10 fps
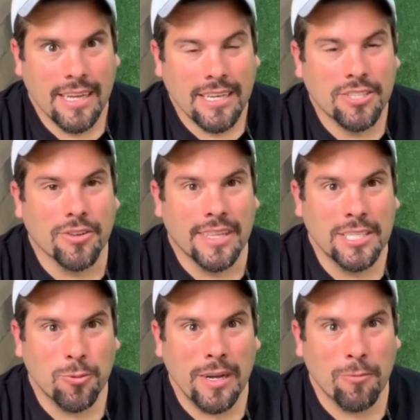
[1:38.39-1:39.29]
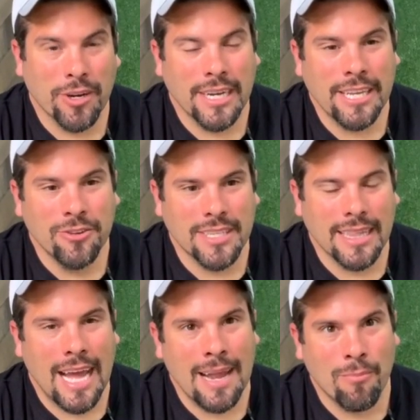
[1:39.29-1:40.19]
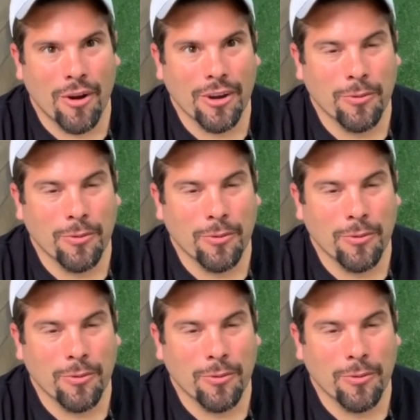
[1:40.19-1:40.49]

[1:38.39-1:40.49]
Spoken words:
So this one, we're gonna use a landmark.